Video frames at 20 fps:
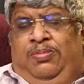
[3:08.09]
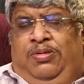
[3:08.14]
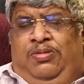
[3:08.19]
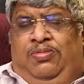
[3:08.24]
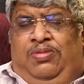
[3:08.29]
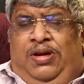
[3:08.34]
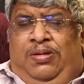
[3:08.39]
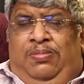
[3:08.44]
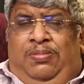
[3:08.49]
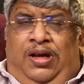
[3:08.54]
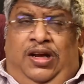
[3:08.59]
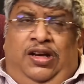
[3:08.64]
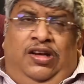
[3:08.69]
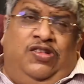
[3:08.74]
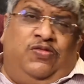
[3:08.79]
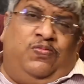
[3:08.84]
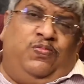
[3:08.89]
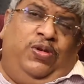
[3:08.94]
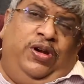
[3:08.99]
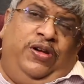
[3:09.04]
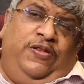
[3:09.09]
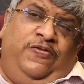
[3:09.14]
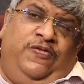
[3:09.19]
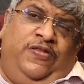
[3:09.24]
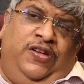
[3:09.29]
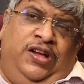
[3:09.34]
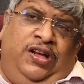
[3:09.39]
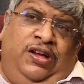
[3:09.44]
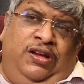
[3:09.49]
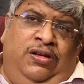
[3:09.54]
between minus zero point
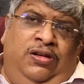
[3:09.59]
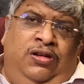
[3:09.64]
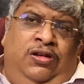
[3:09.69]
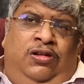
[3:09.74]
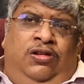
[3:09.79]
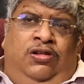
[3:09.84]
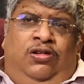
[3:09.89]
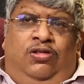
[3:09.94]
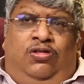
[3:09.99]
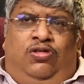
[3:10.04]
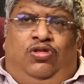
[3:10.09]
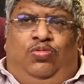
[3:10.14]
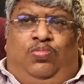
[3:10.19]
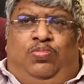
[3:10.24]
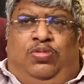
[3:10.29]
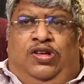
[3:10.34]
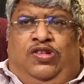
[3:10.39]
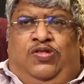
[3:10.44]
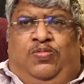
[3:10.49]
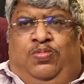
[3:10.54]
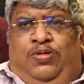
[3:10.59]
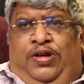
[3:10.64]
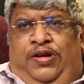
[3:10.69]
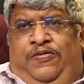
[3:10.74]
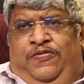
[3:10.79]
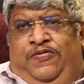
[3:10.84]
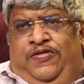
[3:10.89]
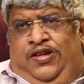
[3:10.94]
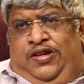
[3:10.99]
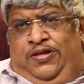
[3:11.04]
0.5 to plus zero
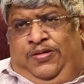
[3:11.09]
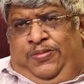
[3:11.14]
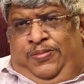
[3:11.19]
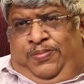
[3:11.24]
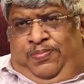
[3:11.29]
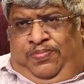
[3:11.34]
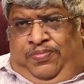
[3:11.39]
point 0.5.